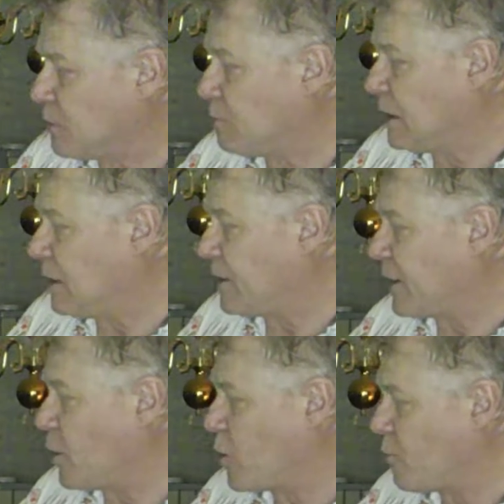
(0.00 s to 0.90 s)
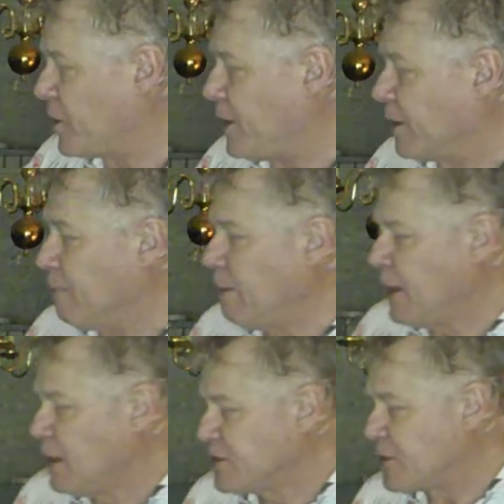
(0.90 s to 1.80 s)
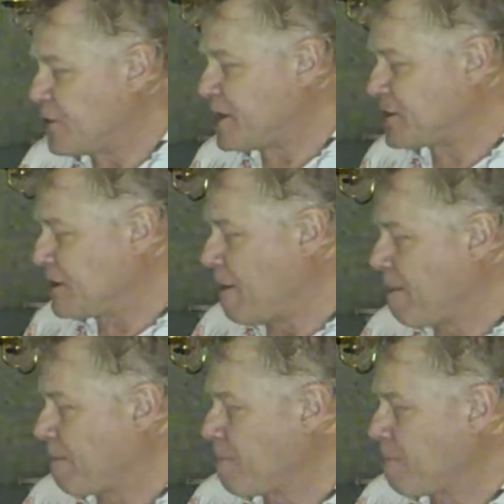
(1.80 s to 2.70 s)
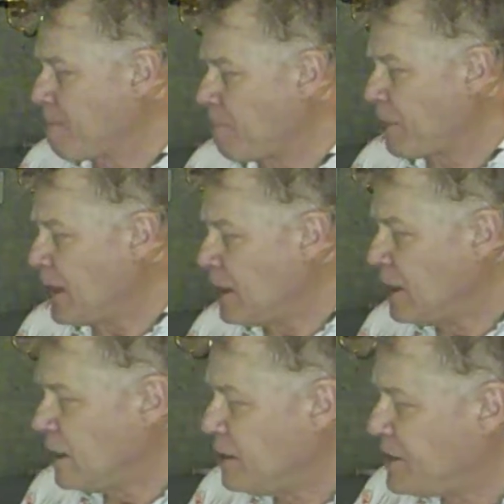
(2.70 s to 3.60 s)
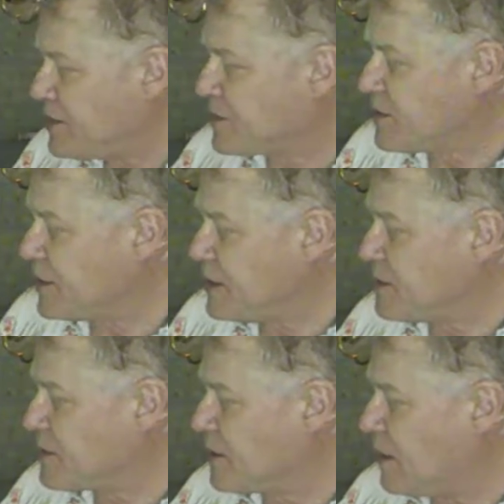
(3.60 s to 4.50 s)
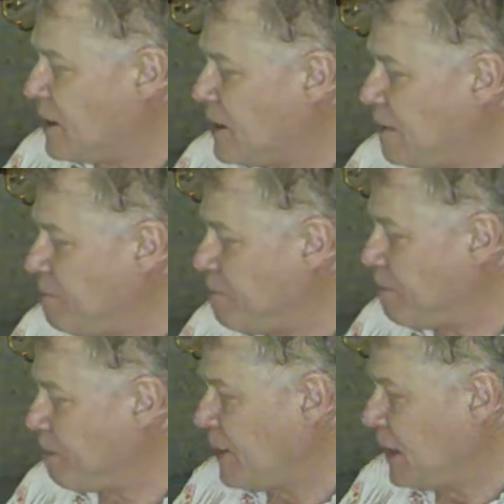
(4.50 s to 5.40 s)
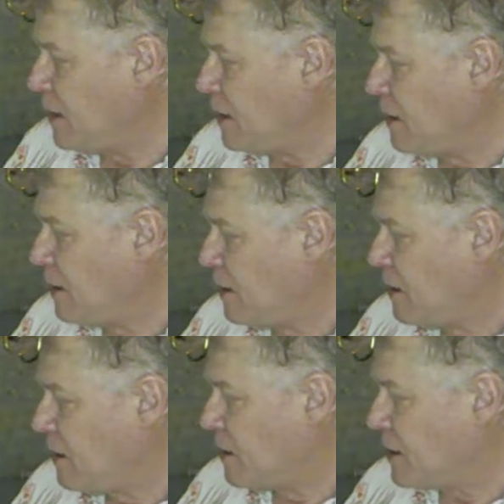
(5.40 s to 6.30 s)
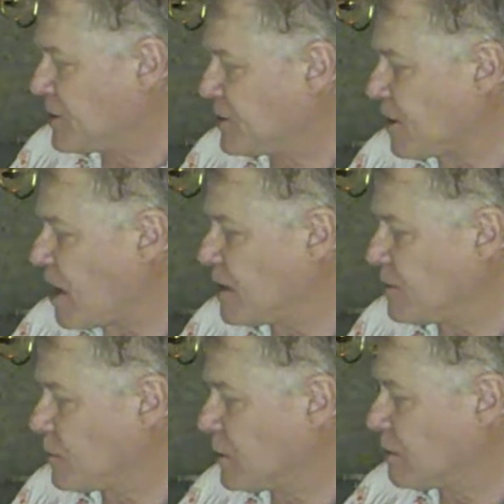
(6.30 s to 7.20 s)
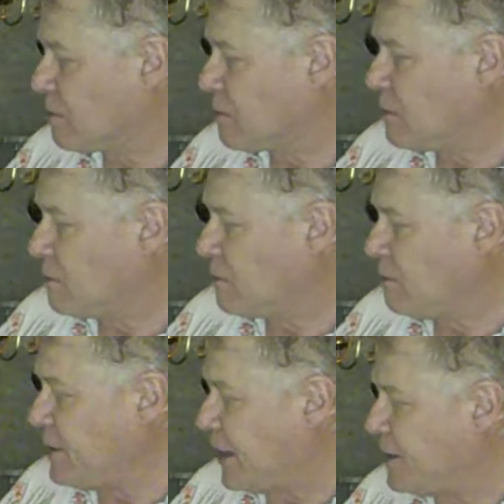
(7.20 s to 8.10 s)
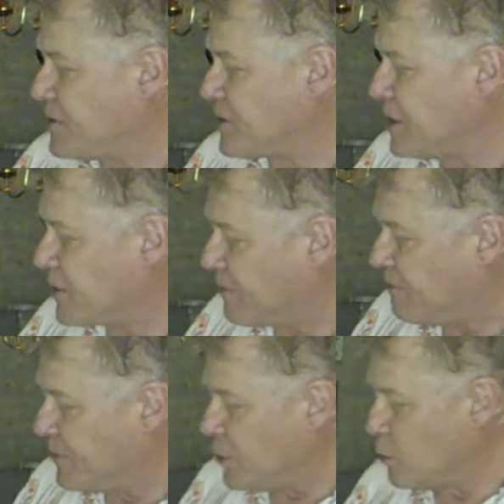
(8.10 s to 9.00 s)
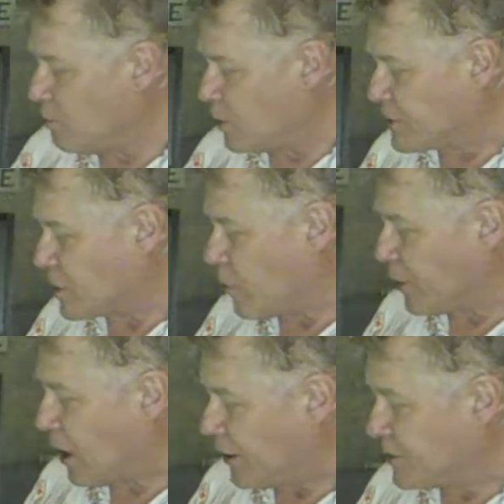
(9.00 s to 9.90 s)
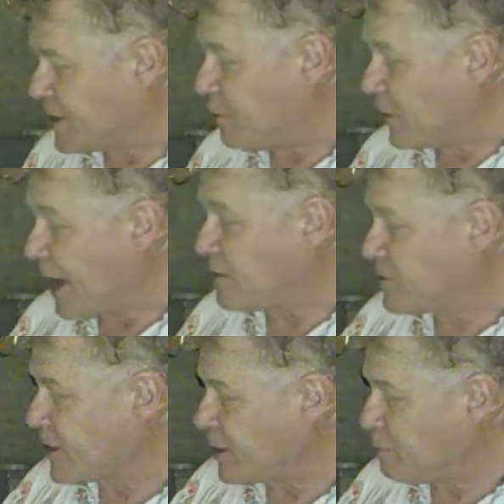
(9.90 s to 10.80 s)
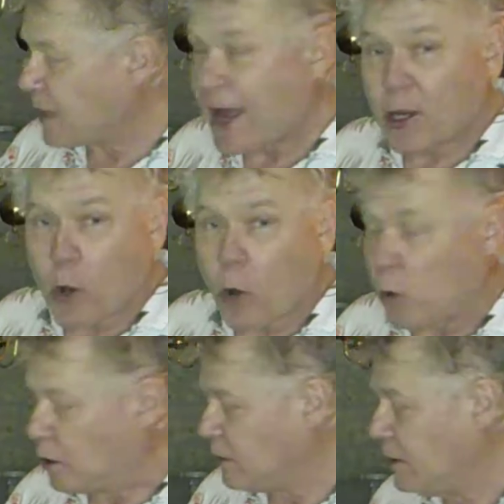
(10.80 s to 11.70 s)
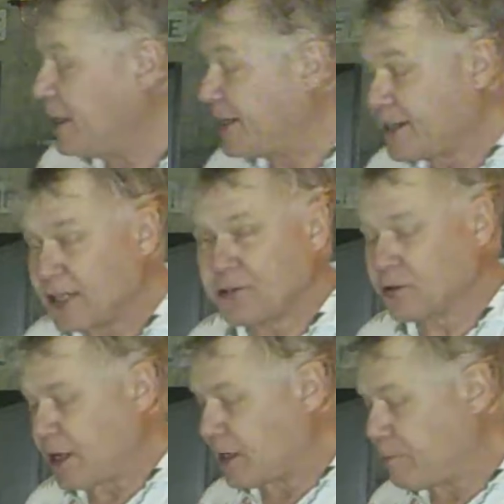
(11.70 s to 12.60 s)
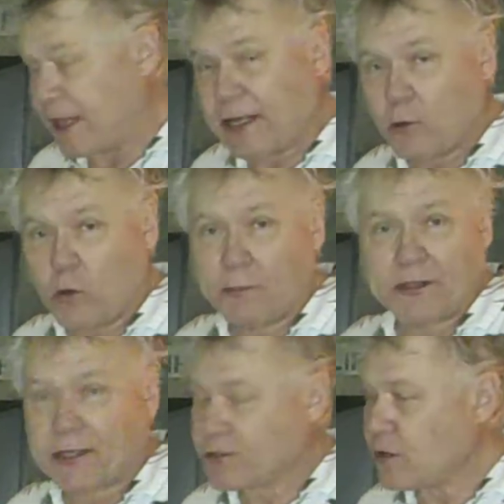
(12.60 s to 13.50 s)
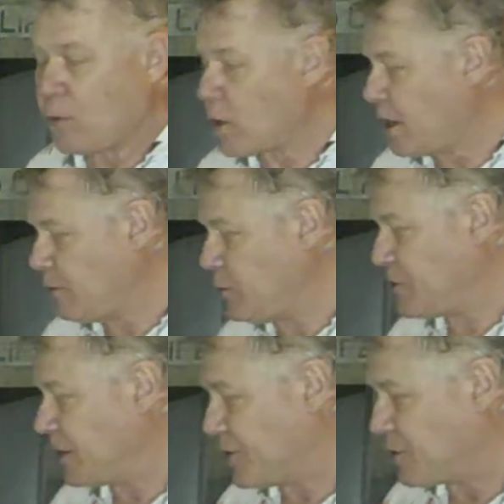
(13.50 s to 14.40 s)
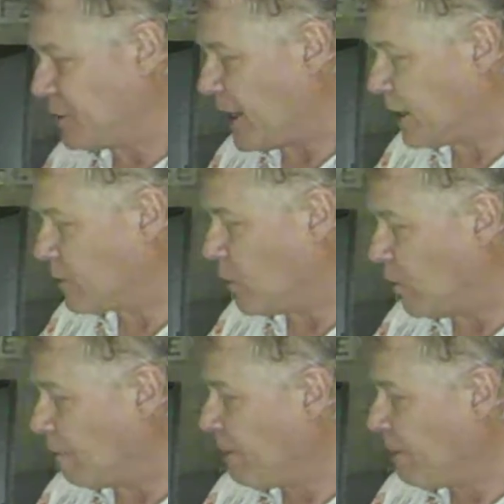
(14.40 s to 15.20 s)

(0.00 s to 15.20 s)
well, go to over here. So this is a star. Well, yeah, here's another view of what's going on. You say, well, that looks like a black hole. It does look like a black hole, but that's not why I'm using it as a black hole,